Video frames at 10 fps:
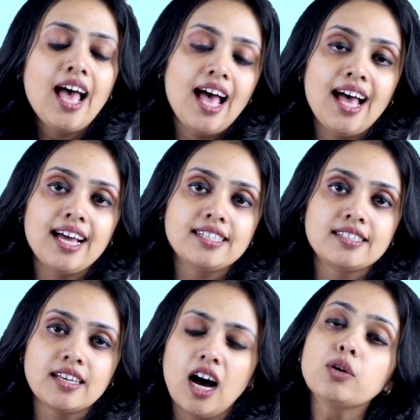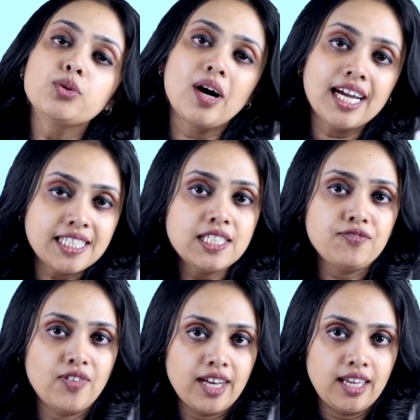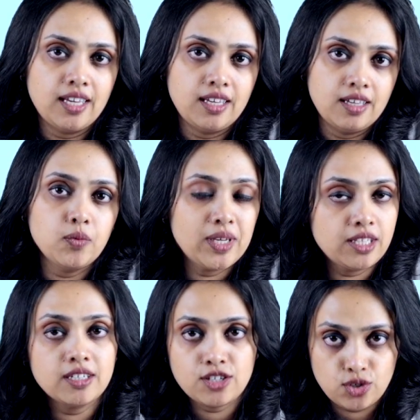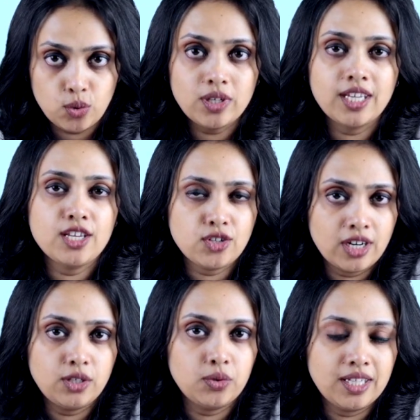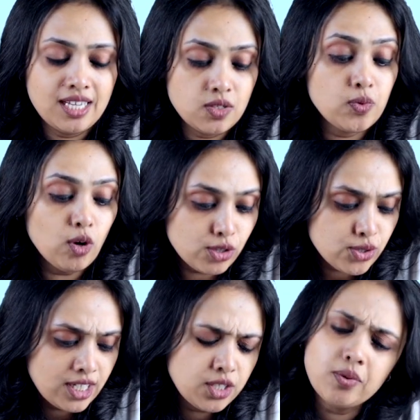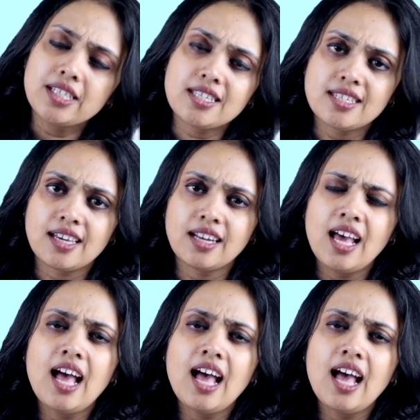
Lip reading: and how to identify whether it is known case or unknown case, we also need to understand